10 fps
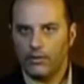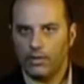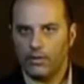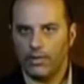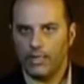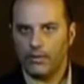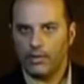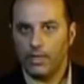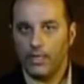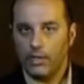of the Old
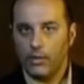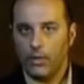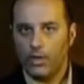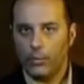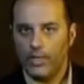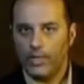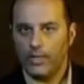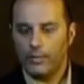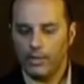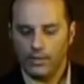Testament, you are reading
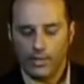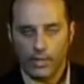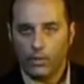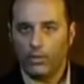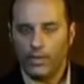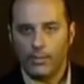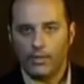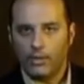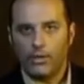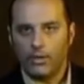about not only a
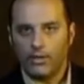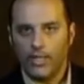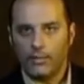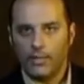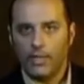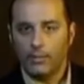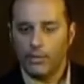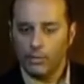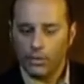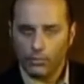much earlier time,
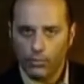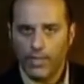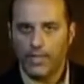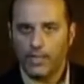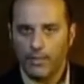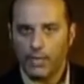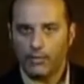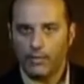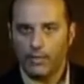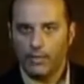but you are reading
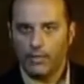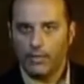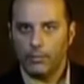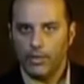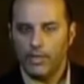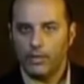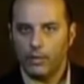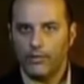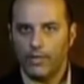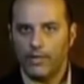about the
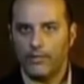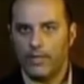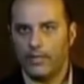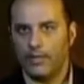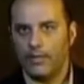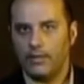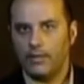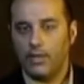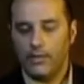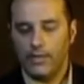pre-Diluvian
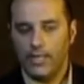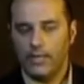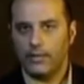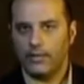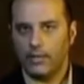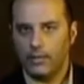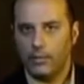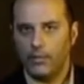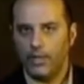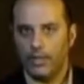civilizations of Atlantis and
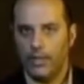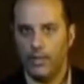Lemuria.